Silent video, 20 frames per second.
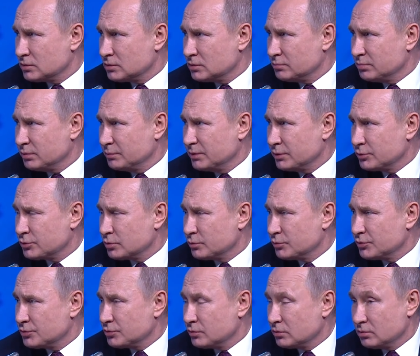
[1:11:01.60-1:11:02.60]
And I see
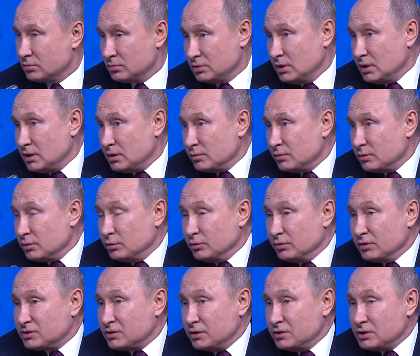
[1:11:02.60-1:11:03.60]
no problem
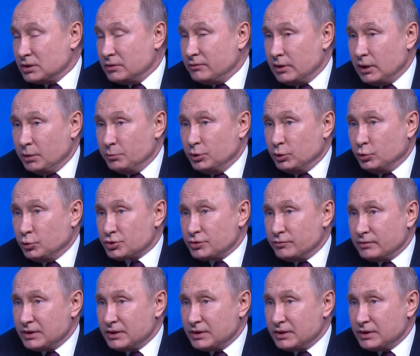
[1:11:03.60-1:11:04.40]
there at all.